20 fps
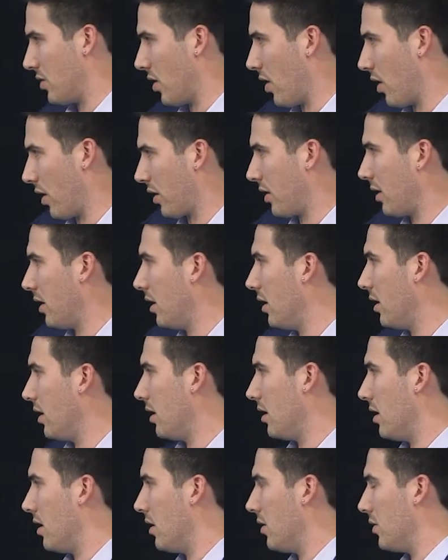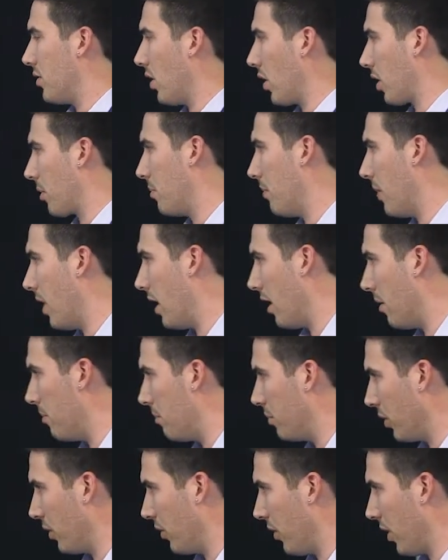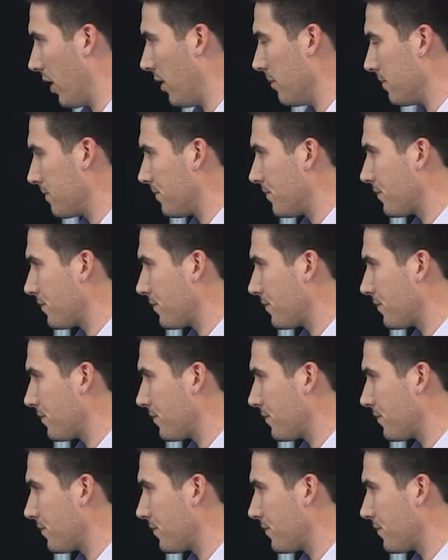dark blue there,